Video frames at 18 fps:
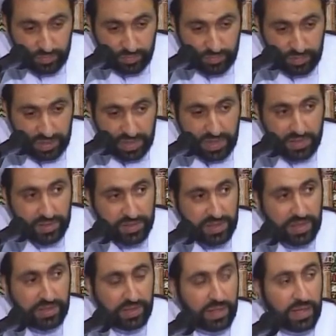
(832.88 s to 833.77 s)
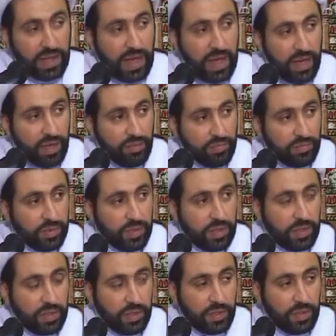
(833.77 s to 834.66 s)
text that they have,
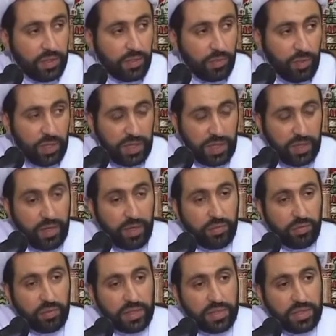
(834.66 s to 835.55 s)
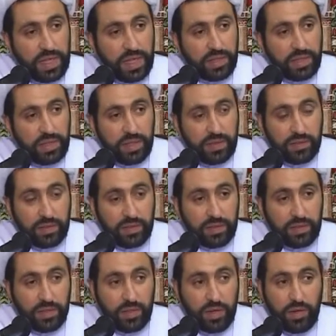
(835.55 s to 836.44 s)
we can understand that
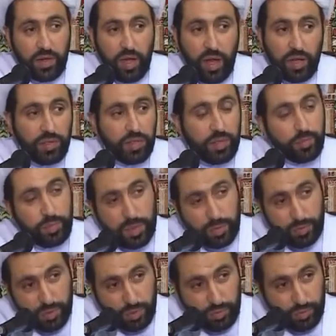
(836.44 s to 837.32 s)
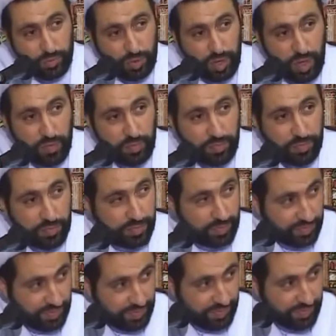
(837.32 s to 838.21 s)
there are other people who come
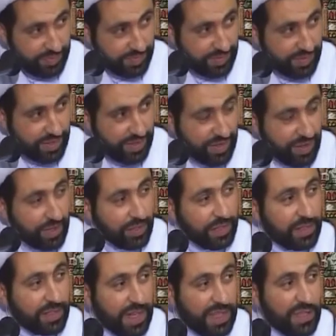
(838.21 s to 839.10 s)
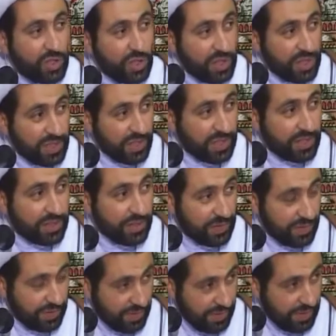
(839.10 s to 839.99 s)
other than Jesus.
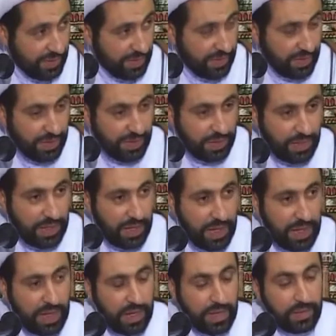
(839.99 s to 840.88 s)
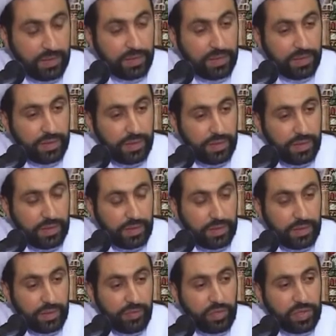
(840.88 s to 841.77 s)
And
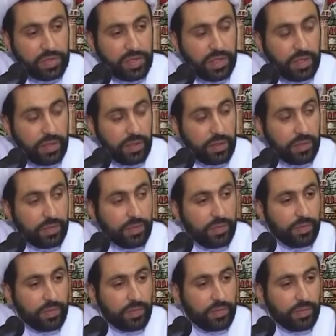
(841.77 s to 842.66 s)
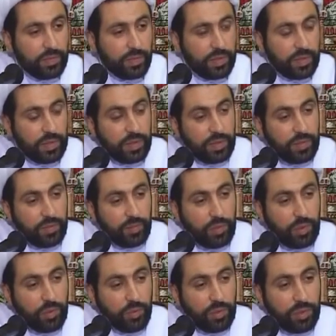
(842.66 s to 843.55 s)
there is a
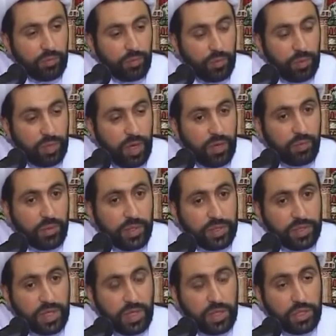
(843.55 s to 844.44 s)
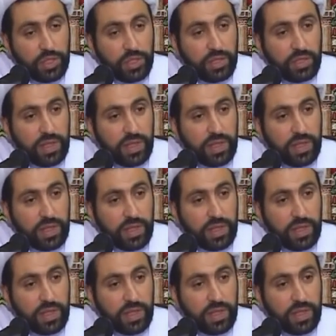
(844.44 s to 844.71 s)
beautiful conversation